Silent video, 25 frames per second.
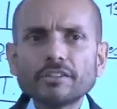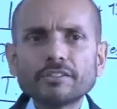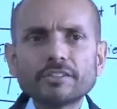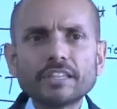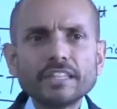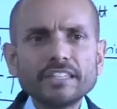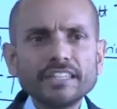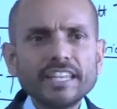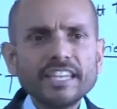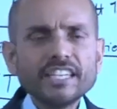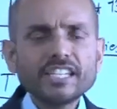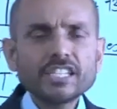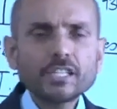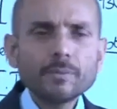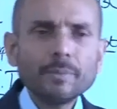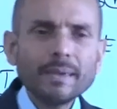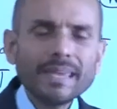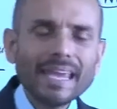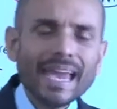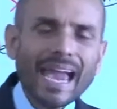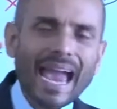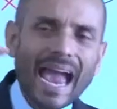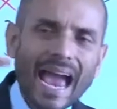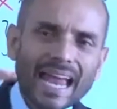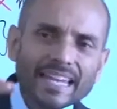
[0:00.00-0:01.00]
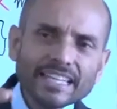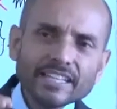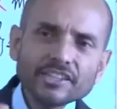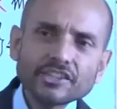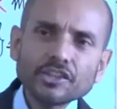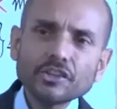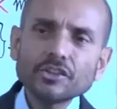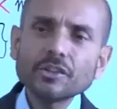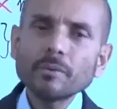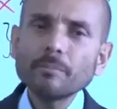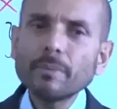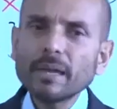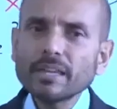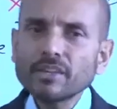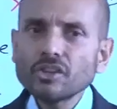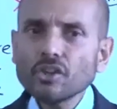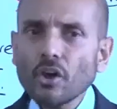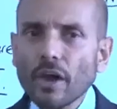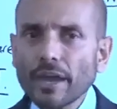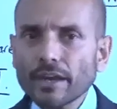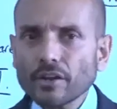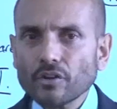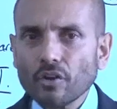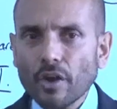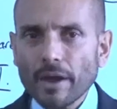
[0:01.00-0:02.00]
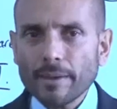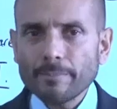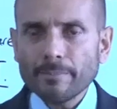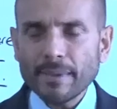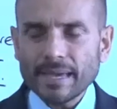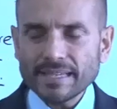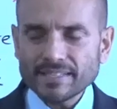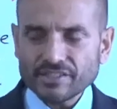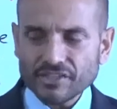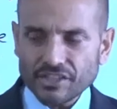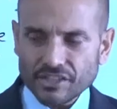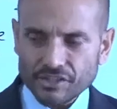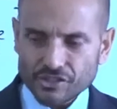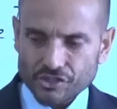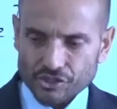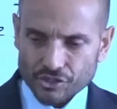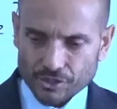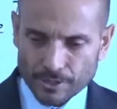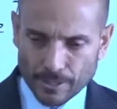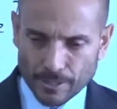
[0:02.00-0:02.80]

that needs to be added to the midnight cry message.